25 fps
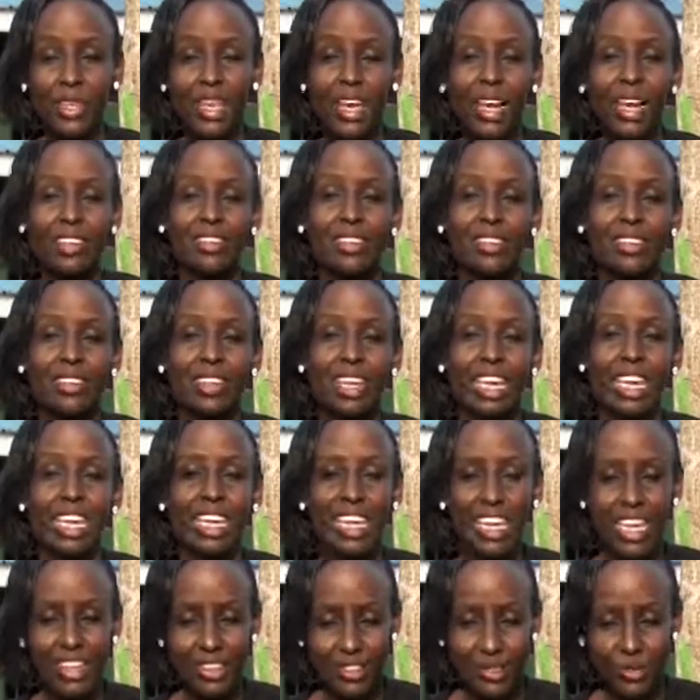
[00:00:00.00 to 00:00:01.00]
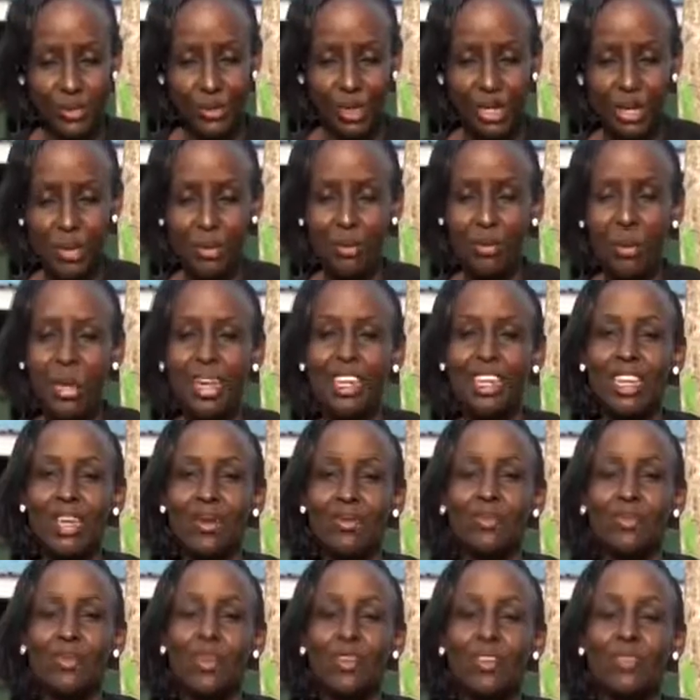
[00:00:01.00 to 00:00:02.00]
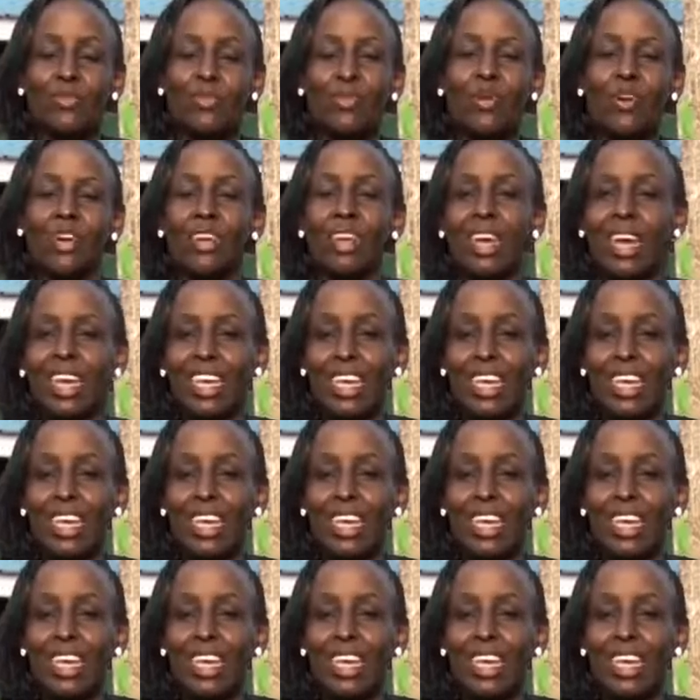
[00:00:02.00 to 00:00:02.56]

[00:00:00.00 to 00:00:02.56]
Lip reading: Catch us again next week. My name is Brenda